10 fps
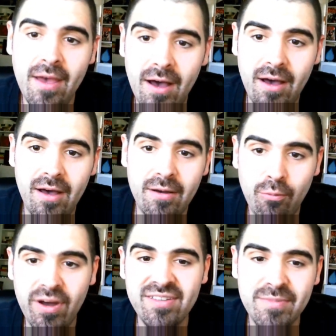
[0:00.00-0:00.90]

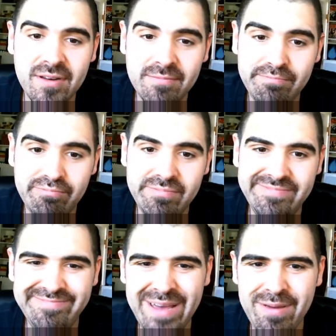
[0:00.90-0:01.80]
Weisman
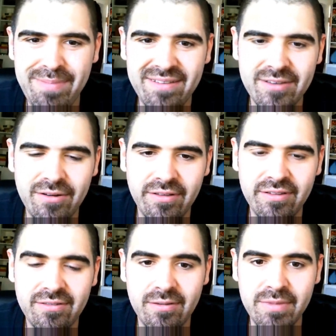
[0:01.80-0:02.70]
may be best known, at
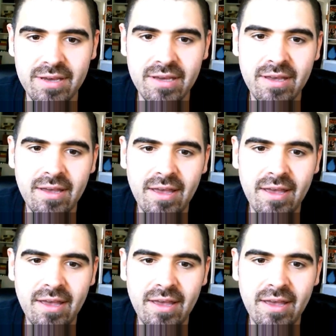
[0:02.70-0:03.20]
least to me,